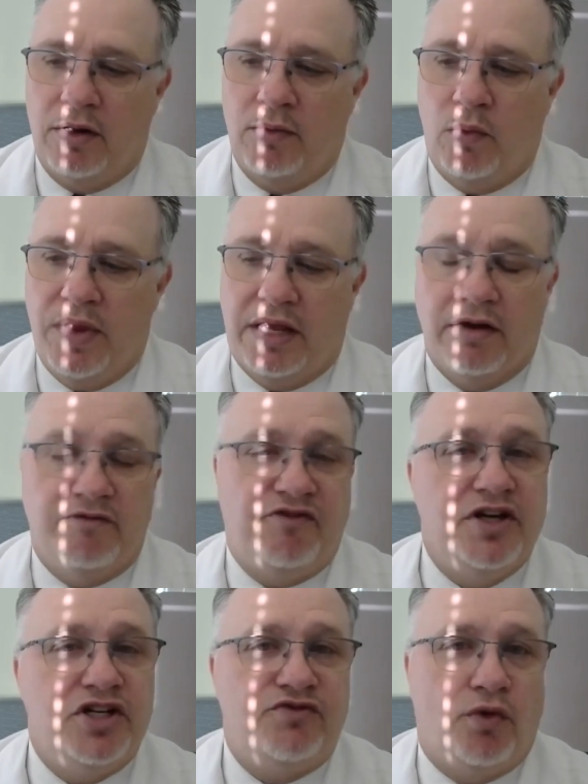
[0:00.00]
we could
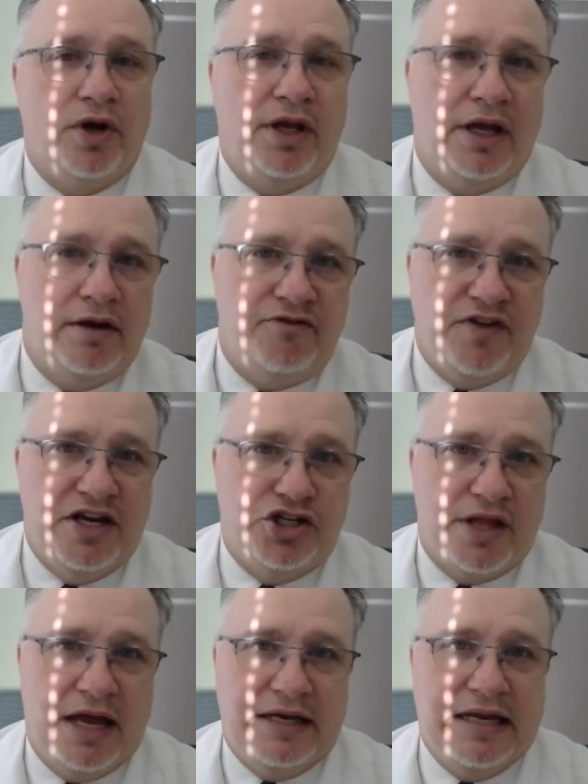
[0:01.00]
fish for you and feed
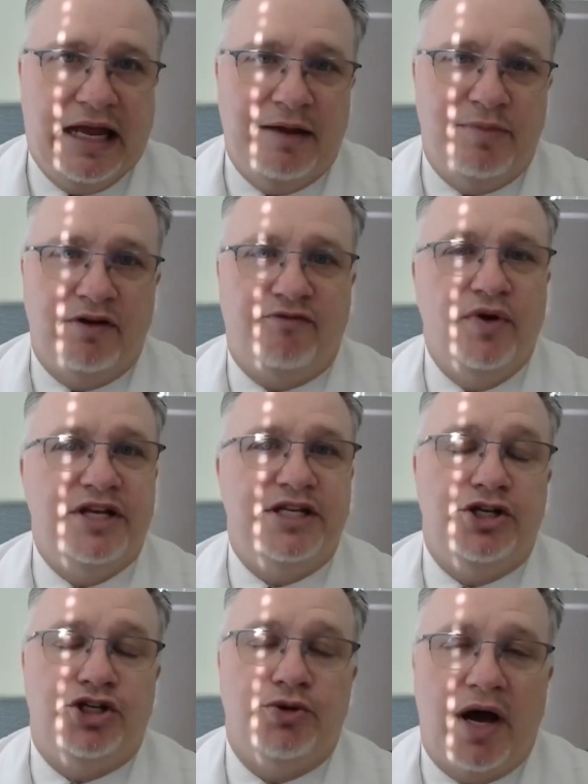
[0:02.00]
you that day, but if we
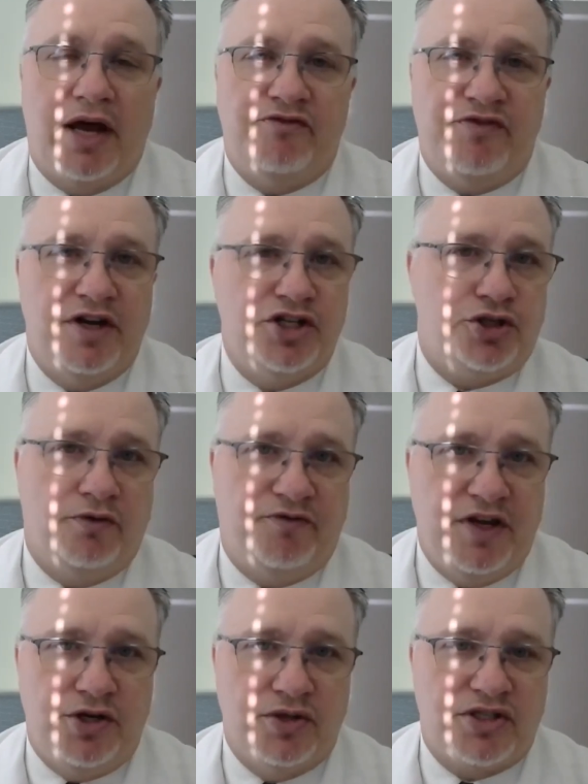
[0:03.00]
teach you how to fish, you'll
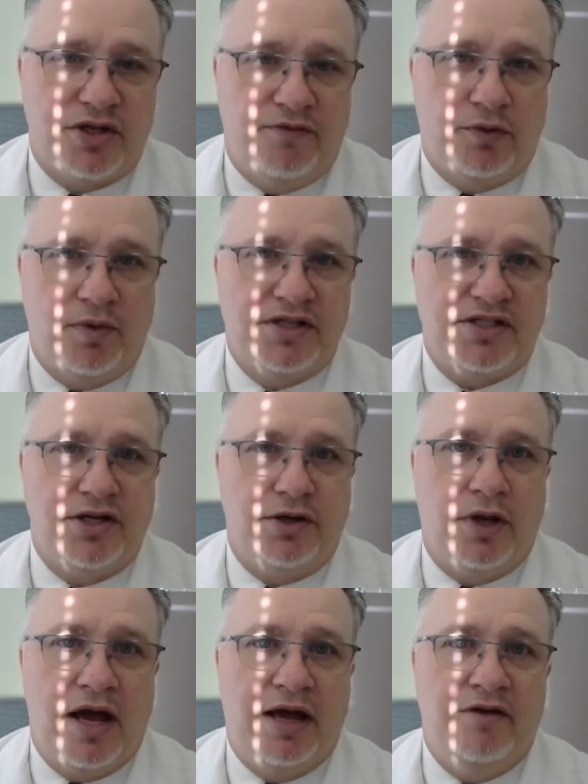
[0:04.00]
feed yourself the rest of
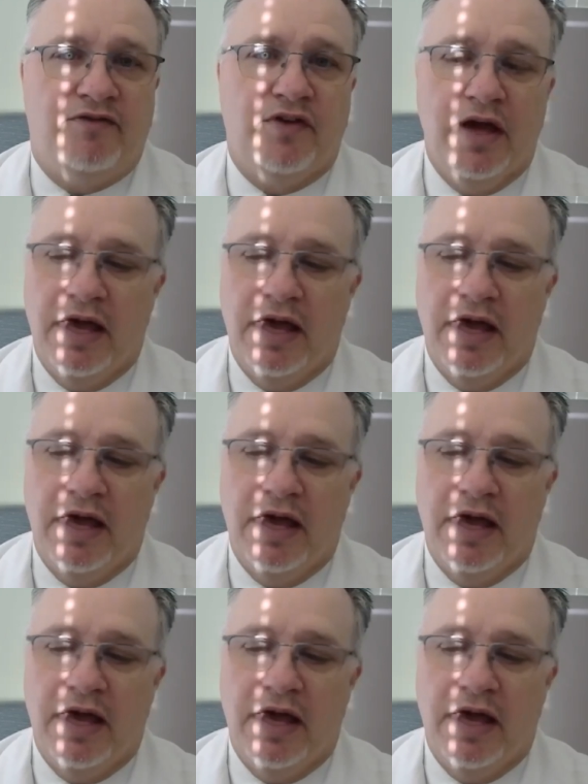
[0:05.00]
your life.